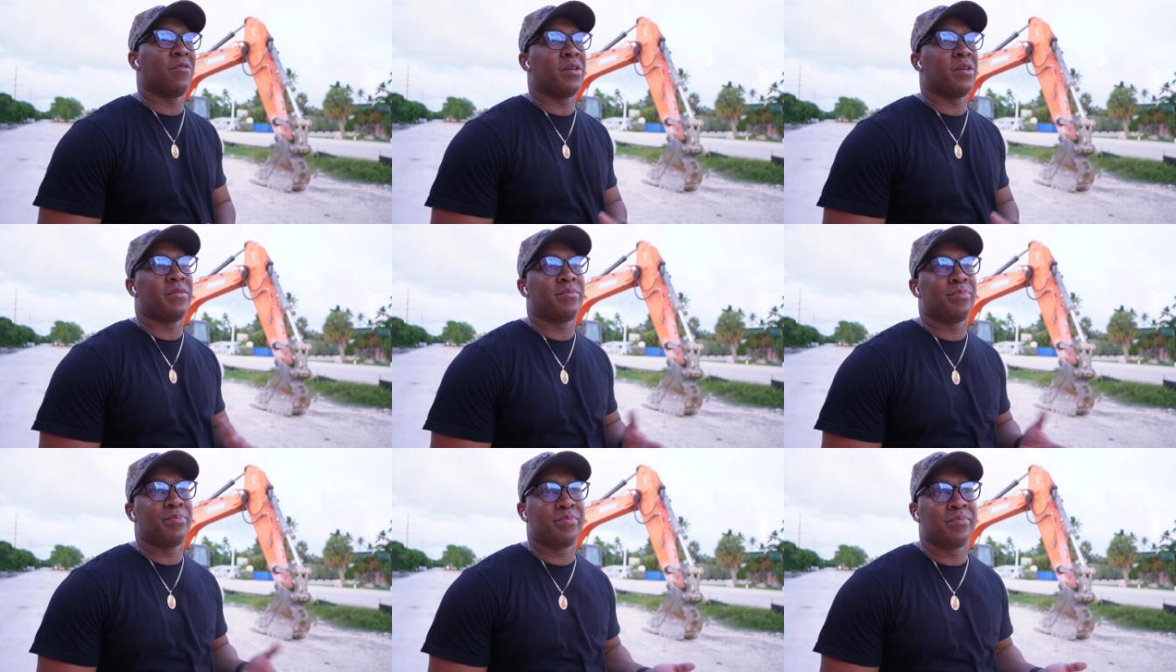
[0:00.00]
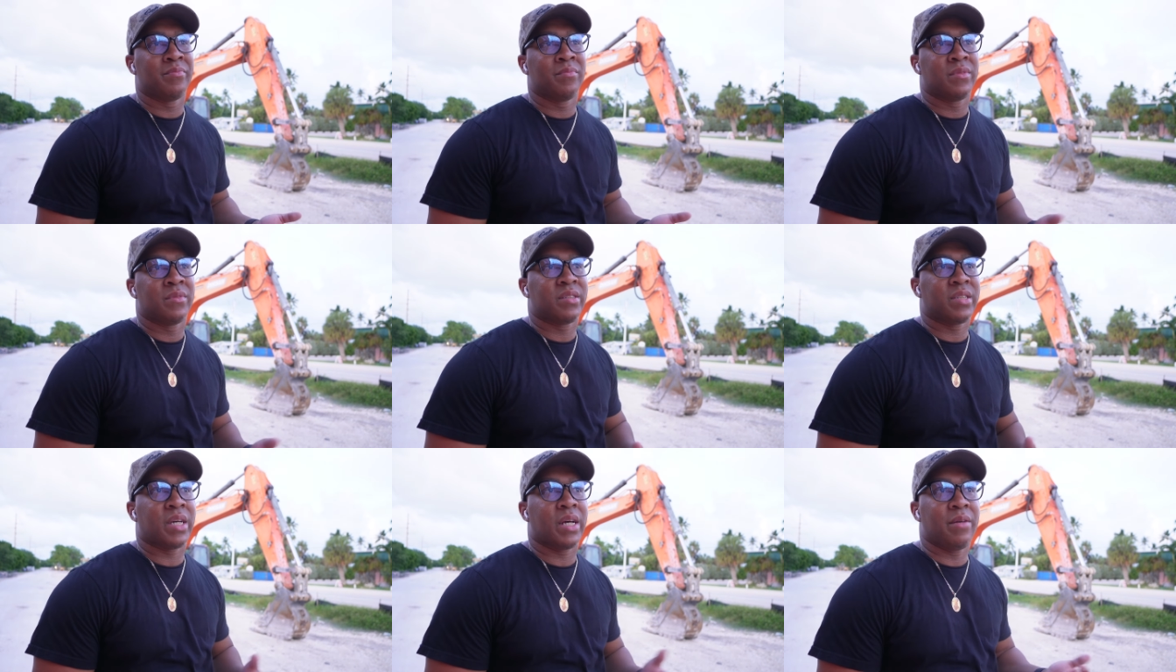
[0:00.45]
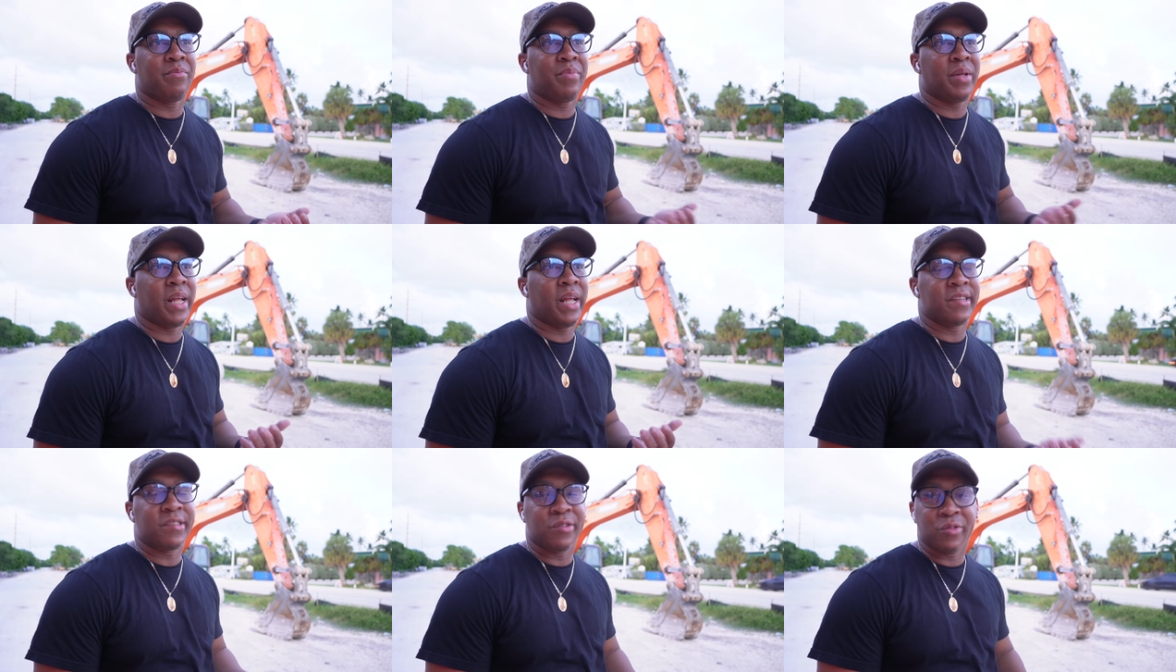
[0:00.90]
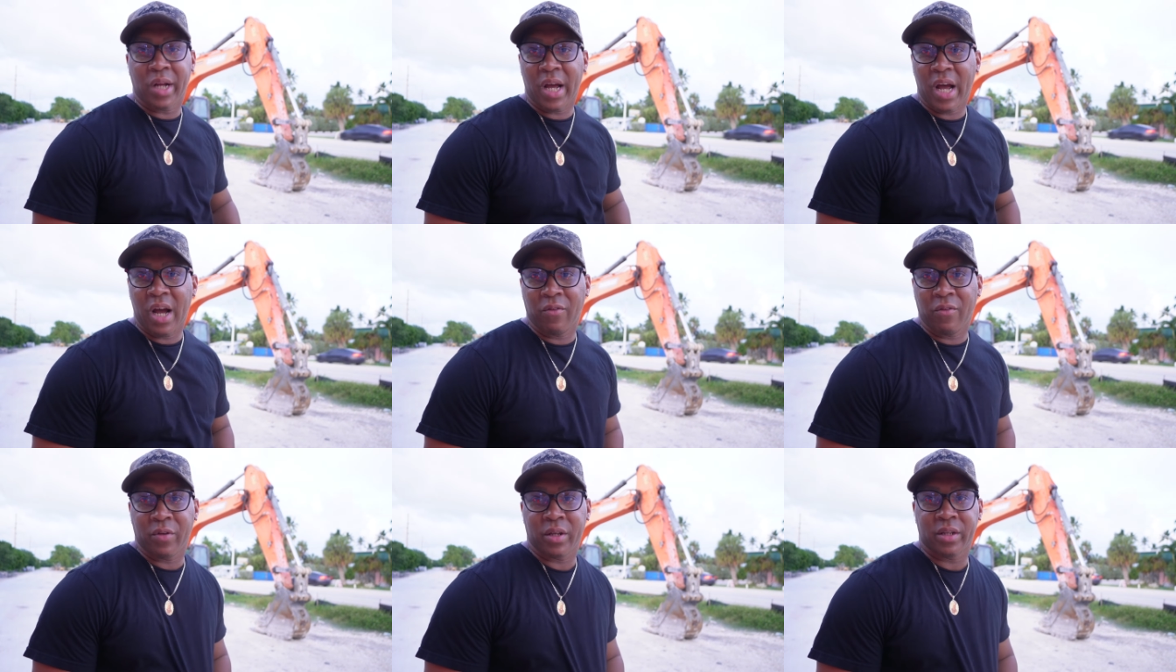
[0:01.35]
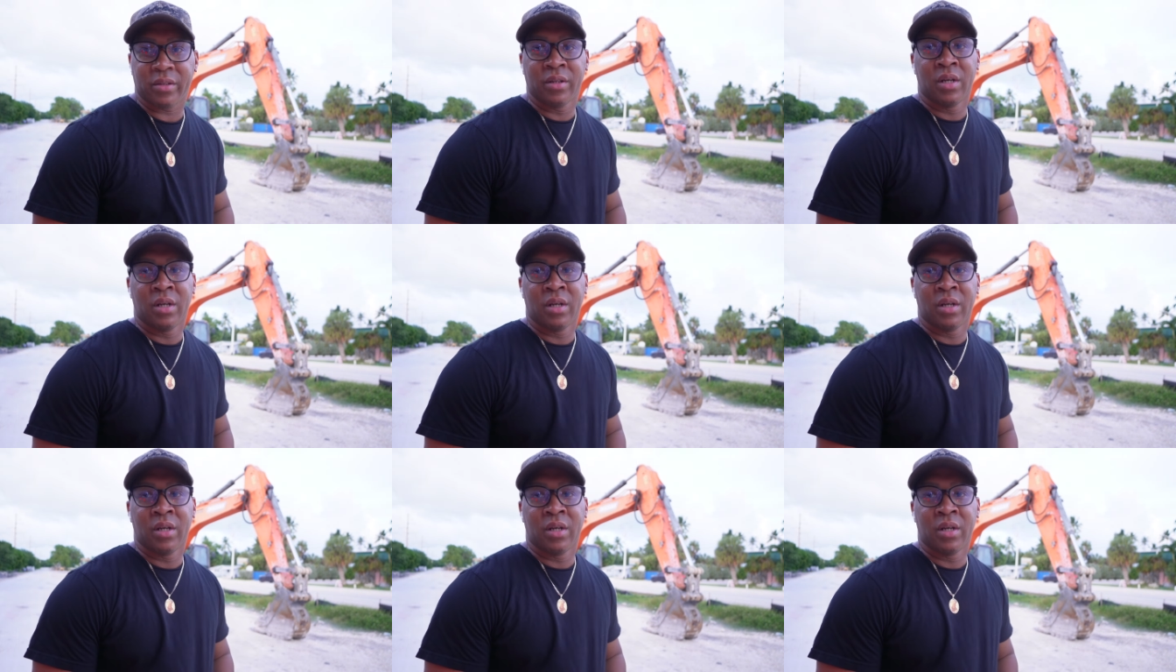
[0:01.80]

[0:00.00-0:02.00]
Well, sorry, it's been like 2.5 weeks.